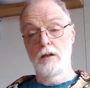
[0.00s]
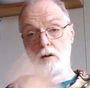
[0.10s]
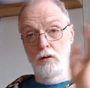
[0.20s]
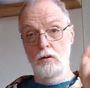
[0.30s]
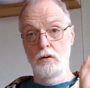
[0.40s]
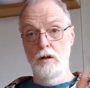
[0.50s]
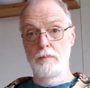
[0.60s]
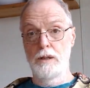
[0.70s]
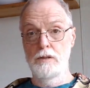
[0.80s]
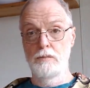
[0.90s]
Oh no, they
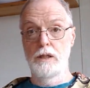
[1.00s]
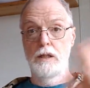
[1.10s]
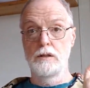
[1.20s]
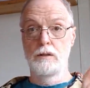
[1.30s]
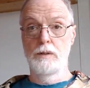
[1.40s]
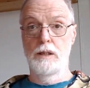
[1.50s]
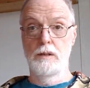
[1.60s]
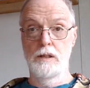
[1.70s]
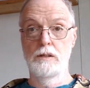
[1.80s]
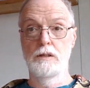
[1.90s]
pay some tax, they pay
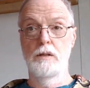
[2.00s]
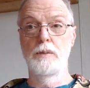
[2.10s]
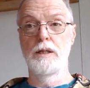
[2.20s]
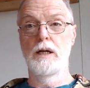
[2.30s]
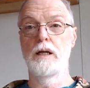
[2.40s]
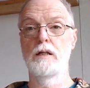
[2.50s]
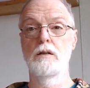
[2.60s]
this, they pay that,